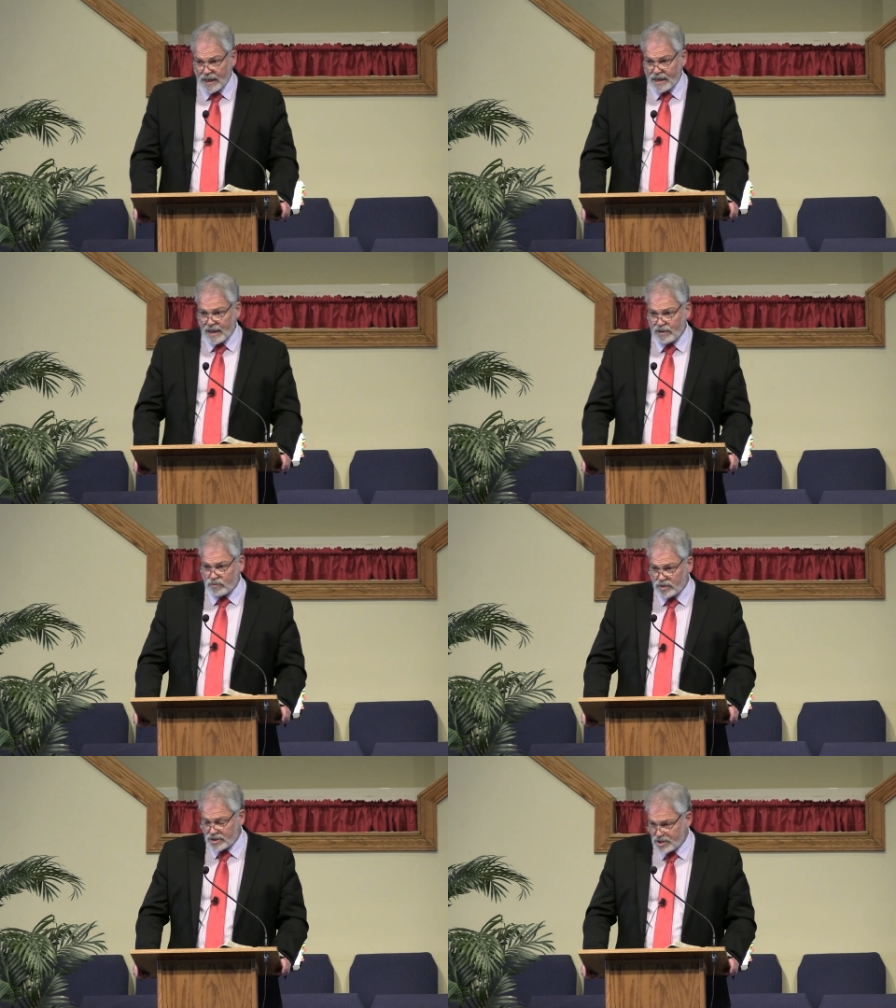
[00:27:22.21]
and
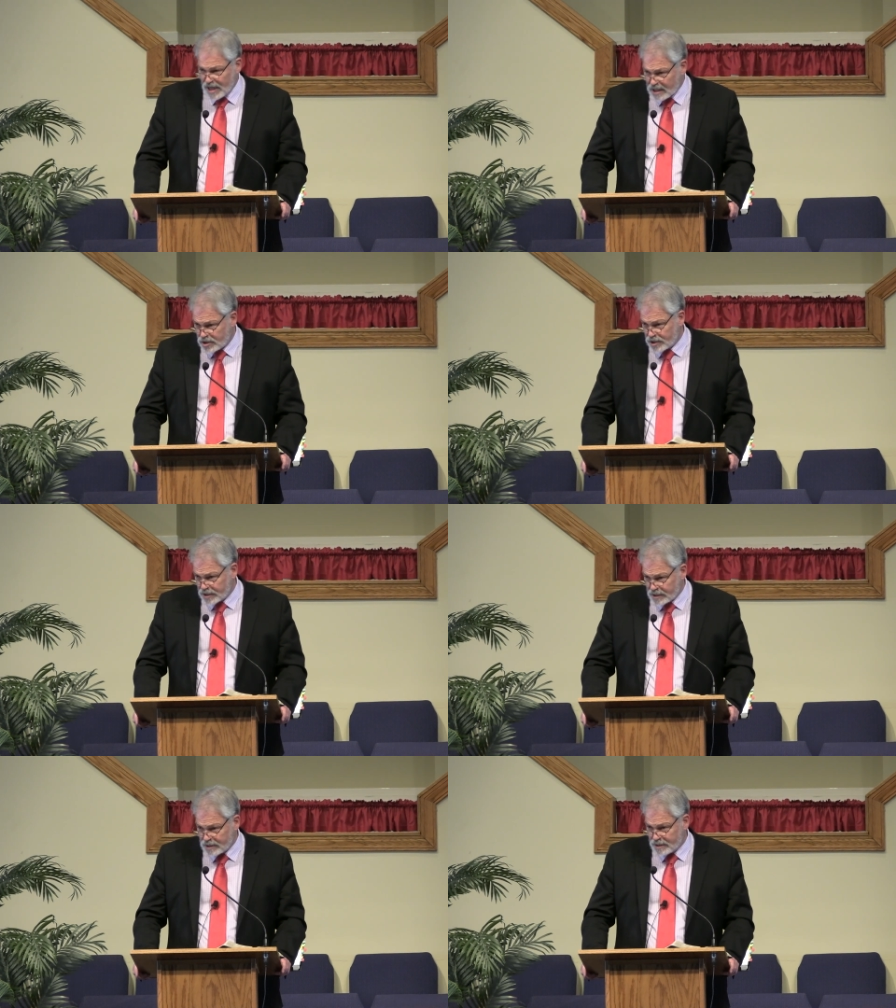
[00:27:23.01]
rejection
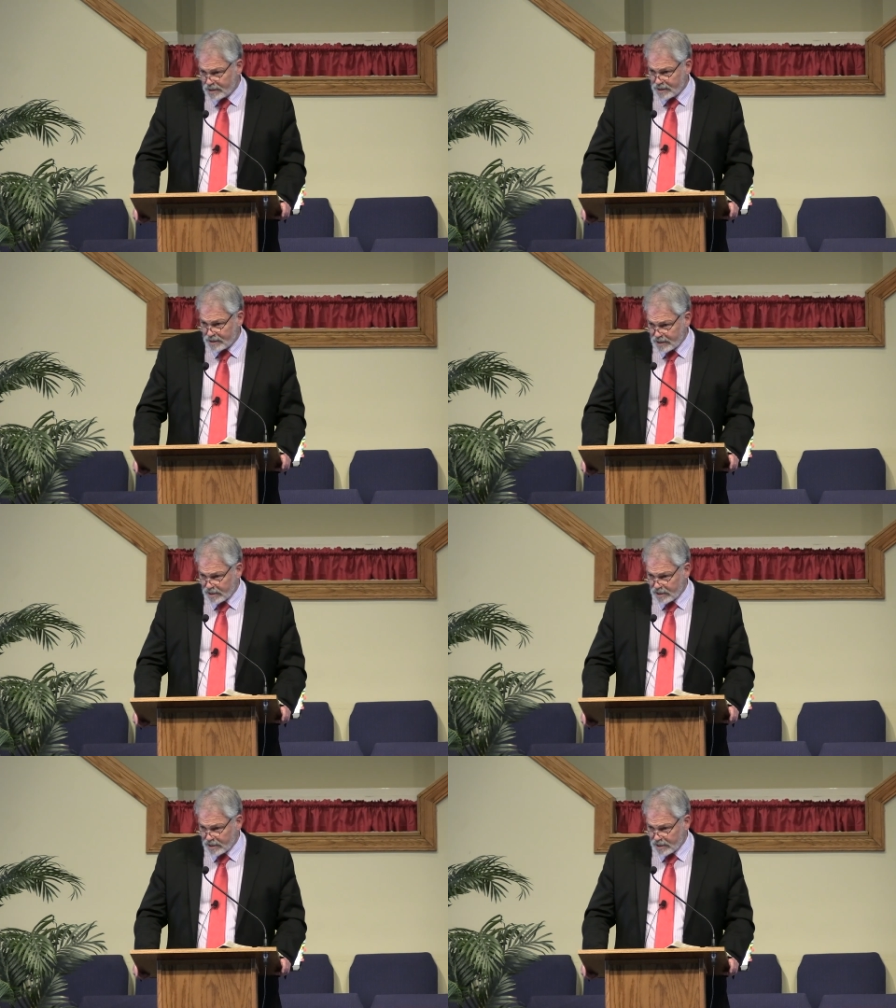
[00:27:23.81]
in